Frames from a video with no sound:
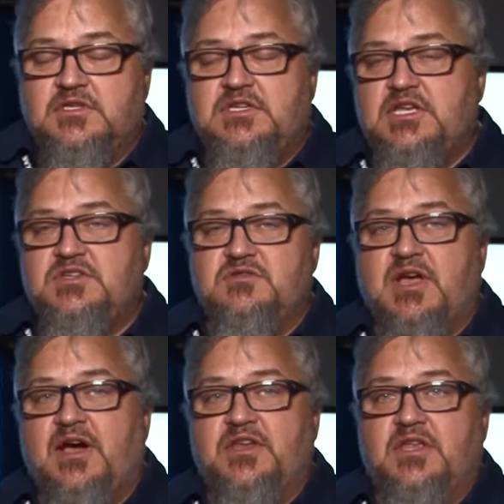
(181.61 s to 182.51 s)
to teach you
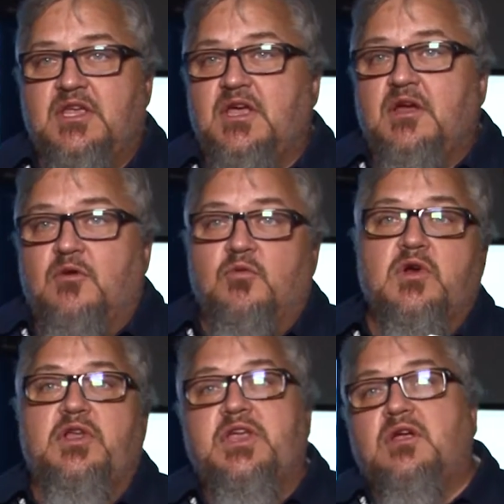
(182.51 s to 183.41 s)
how to
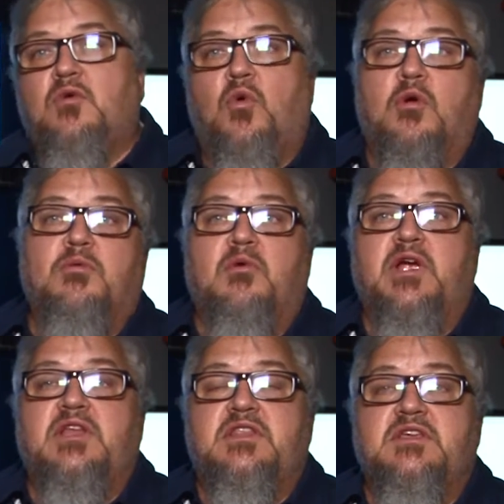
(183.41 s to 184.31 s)
really
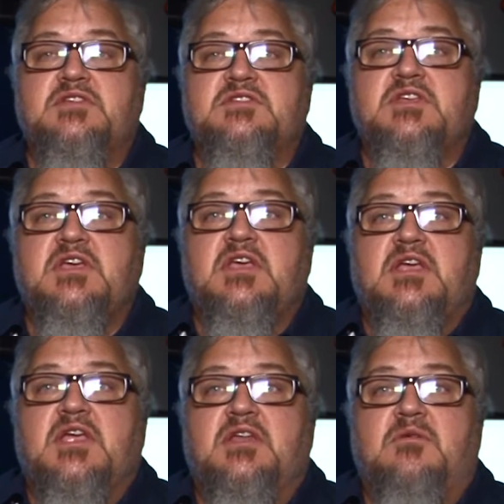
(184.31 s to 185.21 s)
incorporate this
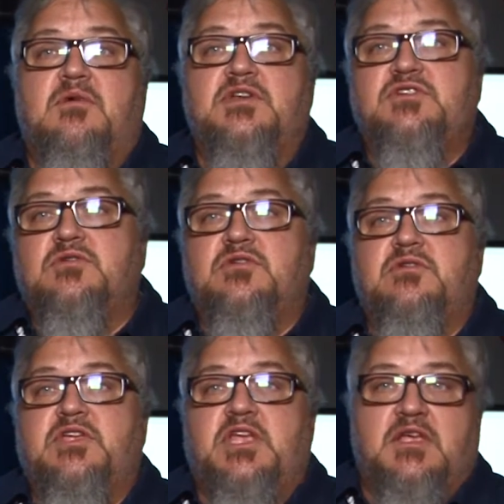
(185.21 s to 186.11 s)
into what you're
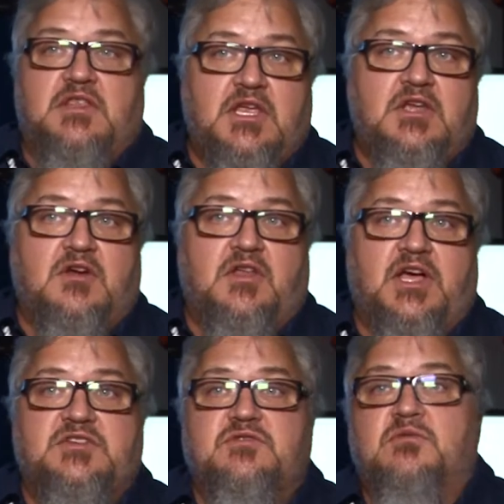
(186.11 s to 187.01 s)
doing within your
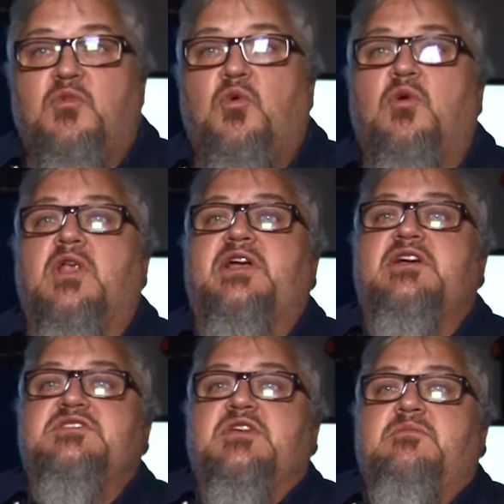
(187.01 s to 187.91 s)
classroom, or, like
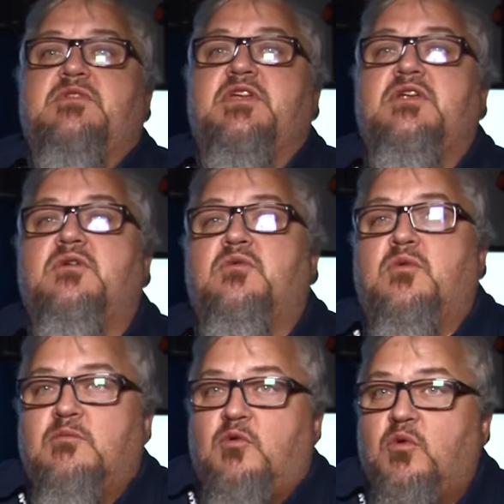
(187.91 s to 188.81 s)
I said, within your
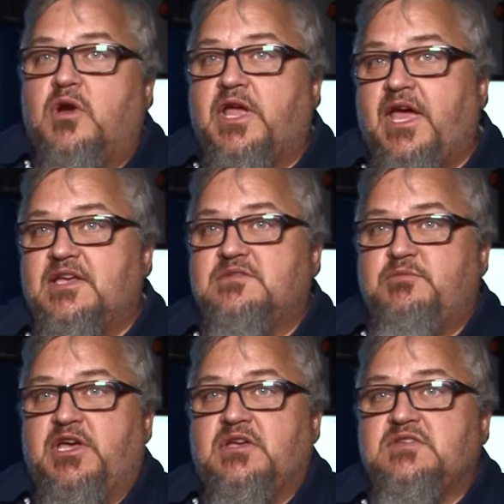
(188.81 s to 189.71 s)
normal work
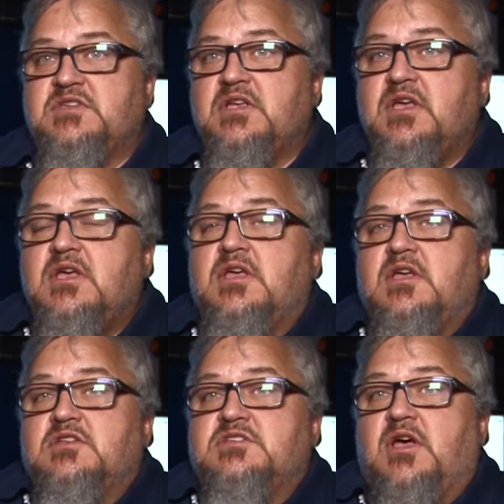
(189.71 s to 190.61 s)
aspects.
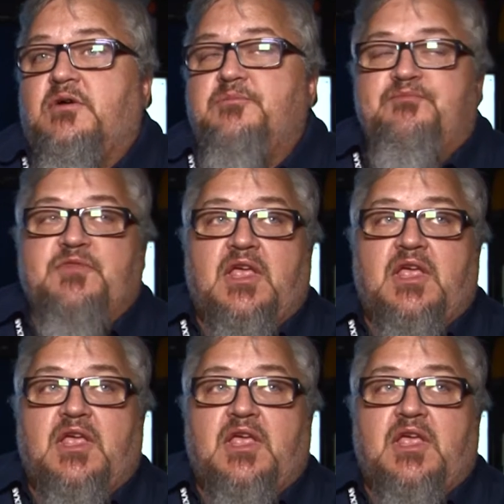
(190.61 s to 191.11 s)
So,